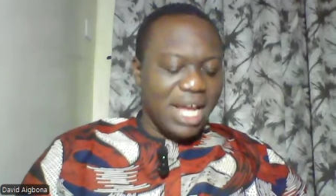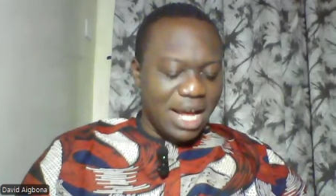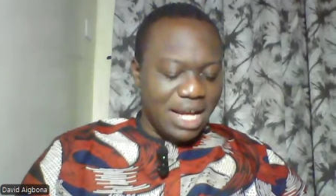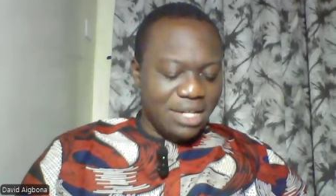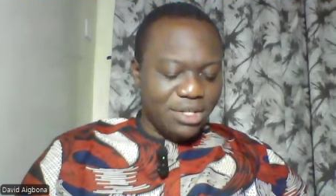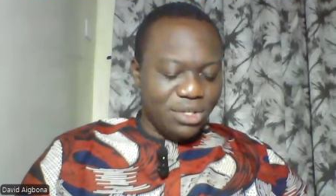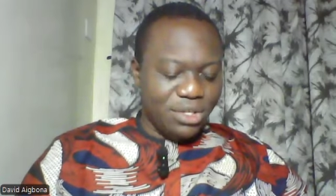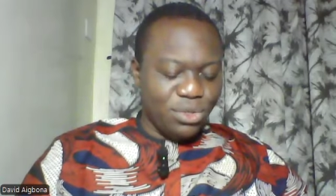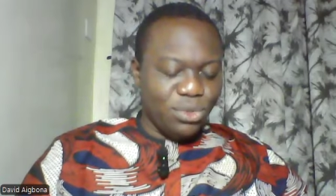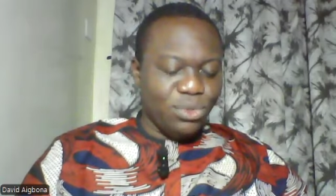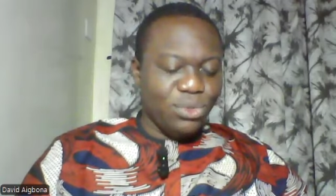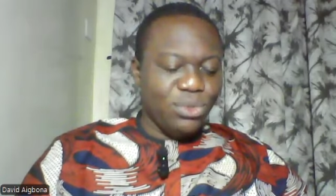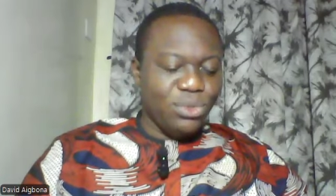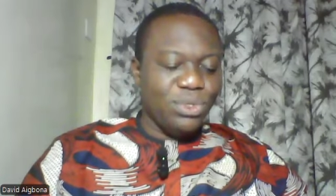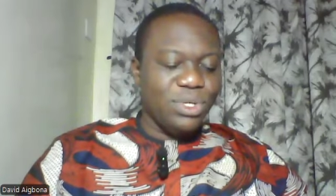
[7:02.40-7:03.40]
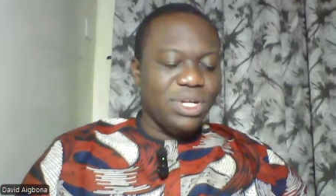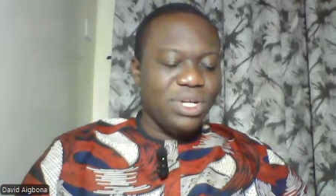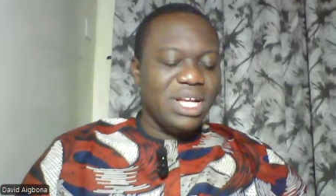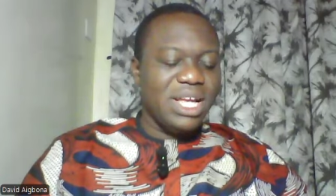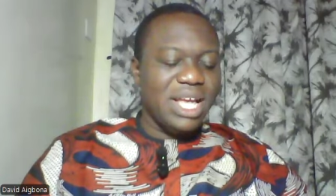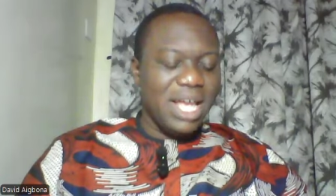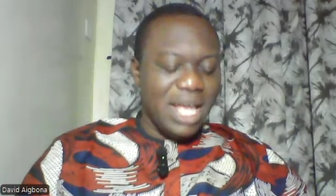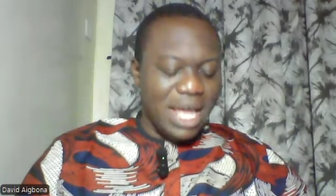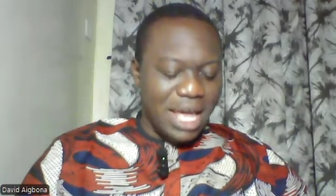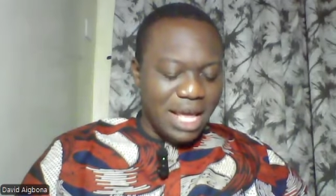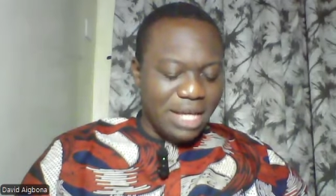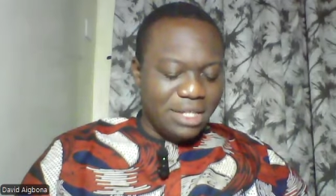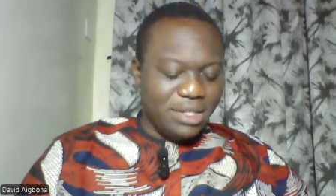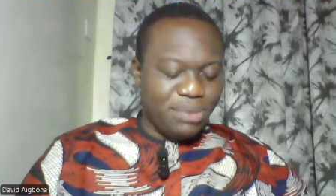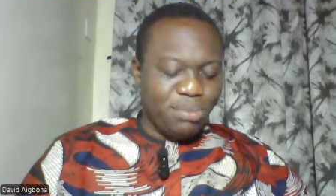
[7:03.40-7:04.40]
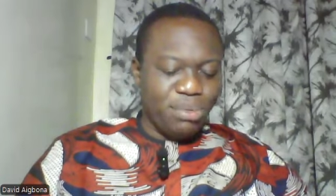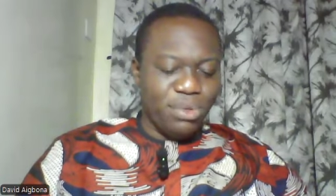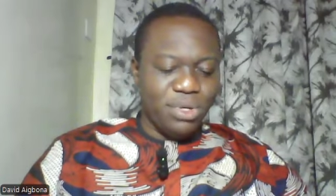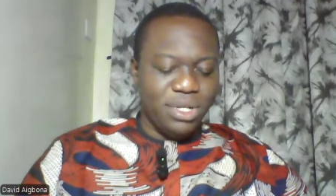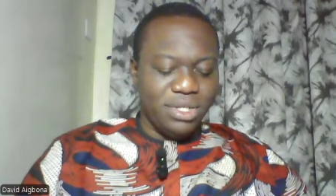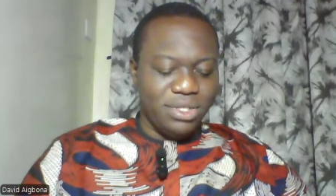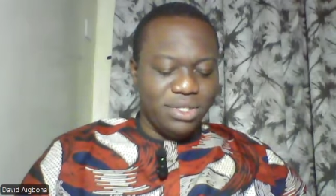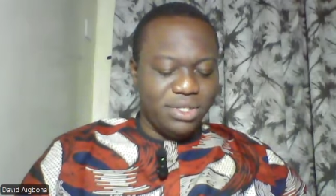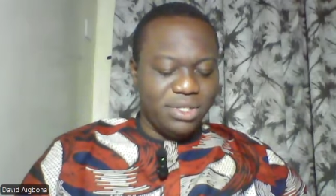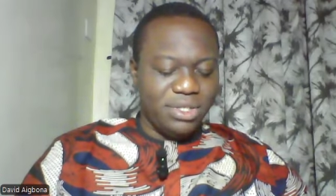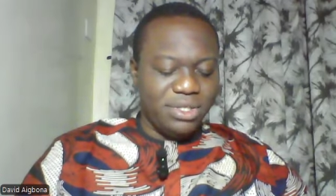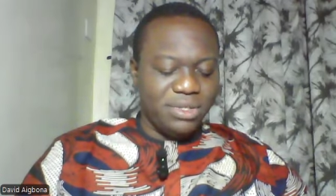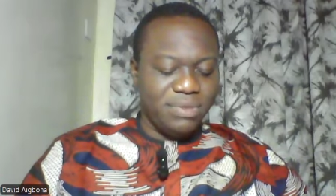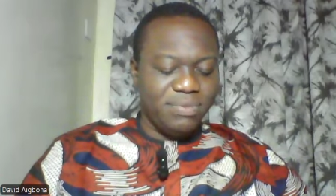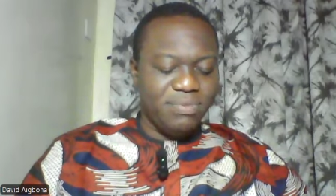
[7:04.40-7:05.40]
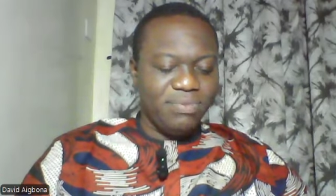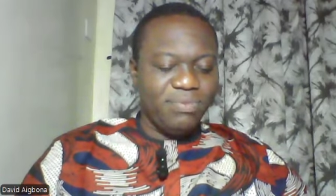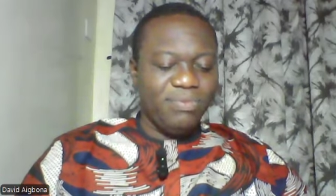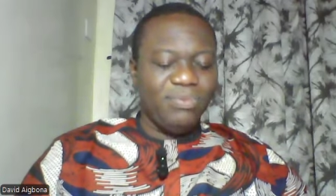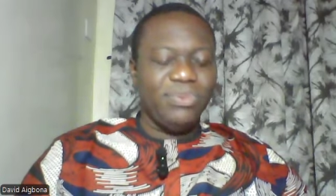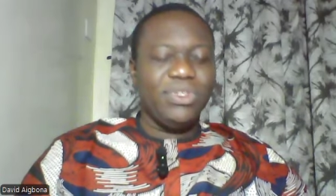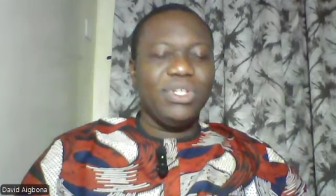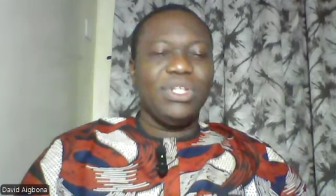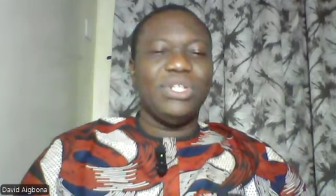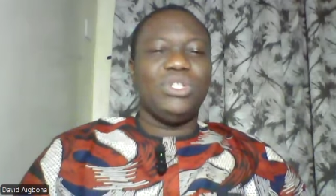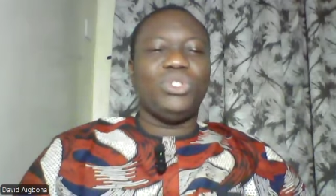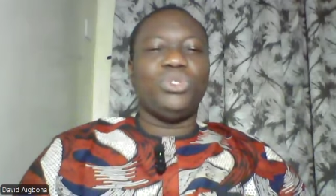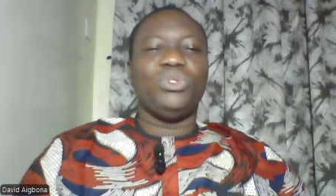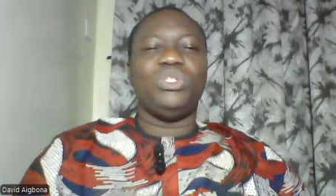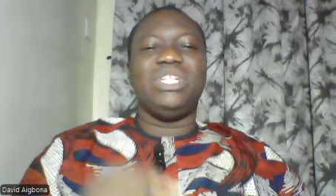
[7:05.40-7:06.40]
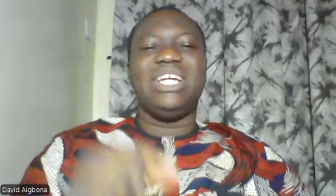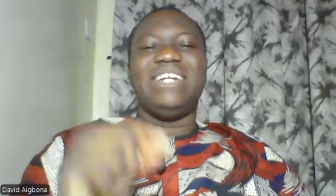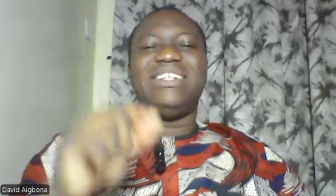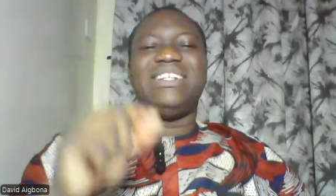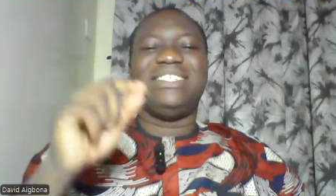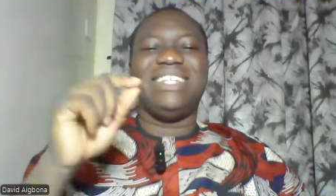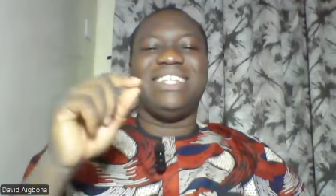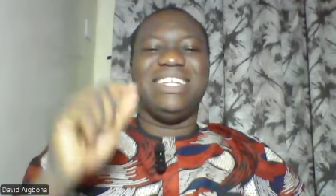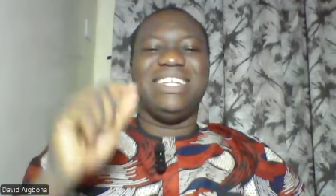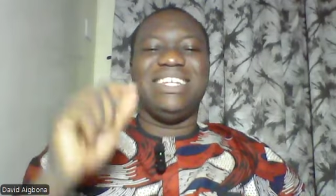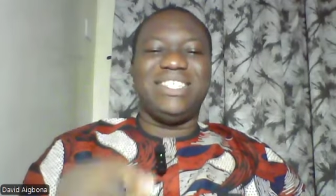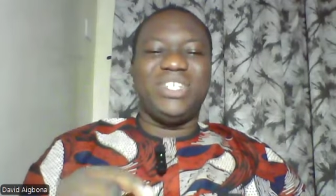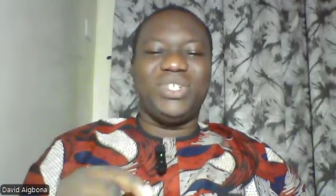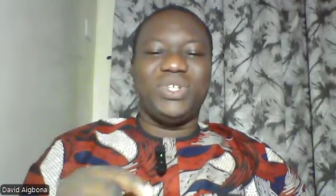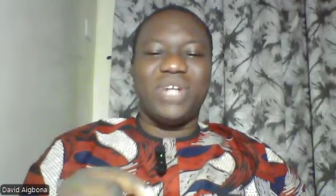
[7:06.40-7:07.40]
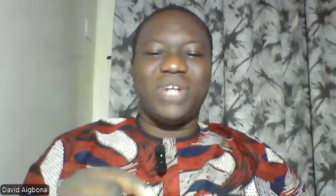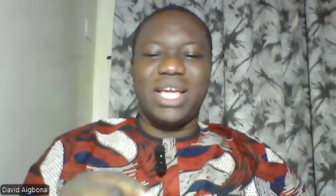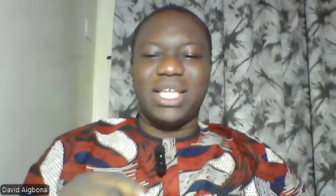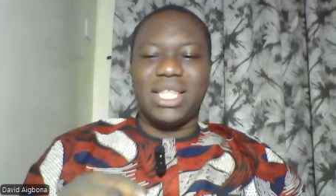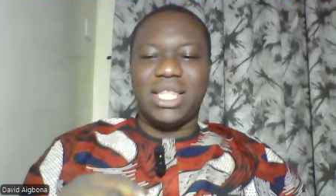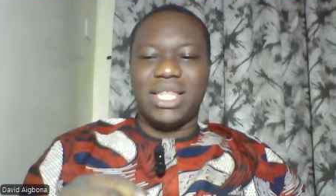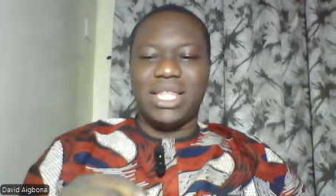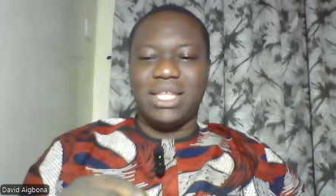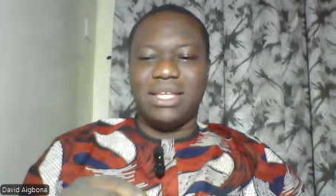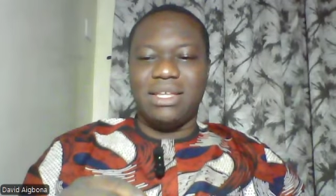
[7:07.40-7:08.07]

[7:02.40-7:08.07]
and do exploits. So there is a strength